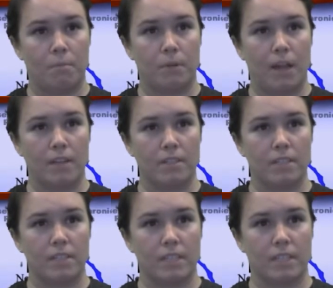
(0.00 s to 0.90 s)
Prior to
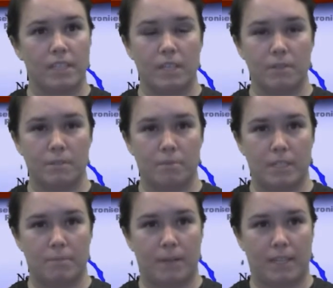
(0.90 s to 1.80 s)
the keynote
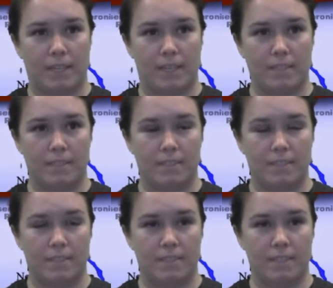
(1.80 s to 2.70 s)
speech by Kitts,
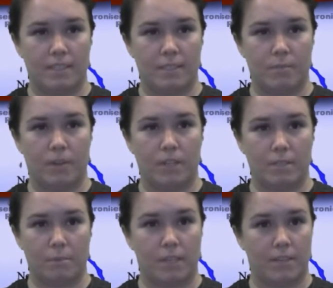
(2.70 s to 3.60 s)

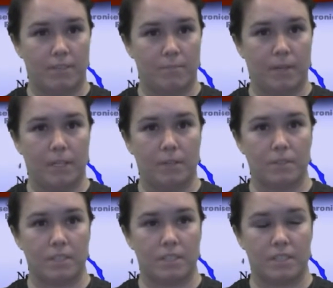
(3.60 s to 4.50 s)
testimonies were given by
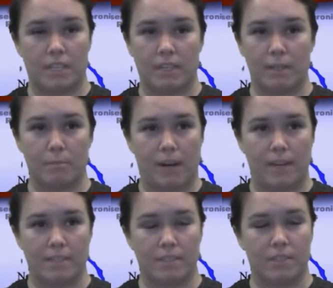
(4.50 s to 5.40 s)
coaches Jarrett
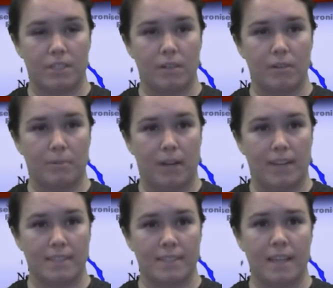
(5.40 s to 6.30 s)
Price and Joey
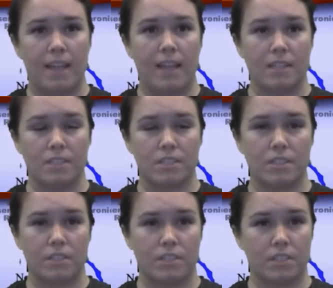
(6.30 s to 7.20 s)
Price and
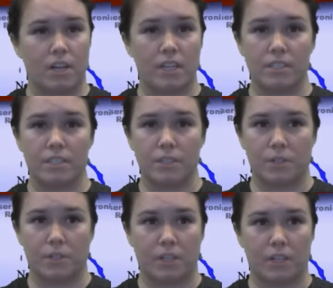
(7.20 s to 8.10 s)
students Chinese
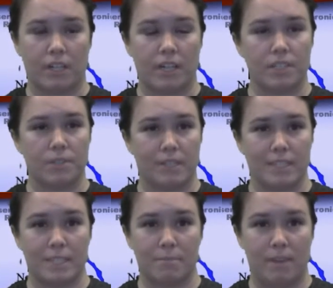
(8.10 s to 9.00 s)
Newkirk and
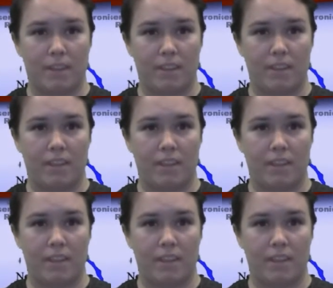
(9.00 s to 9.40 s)
Sharita Smith.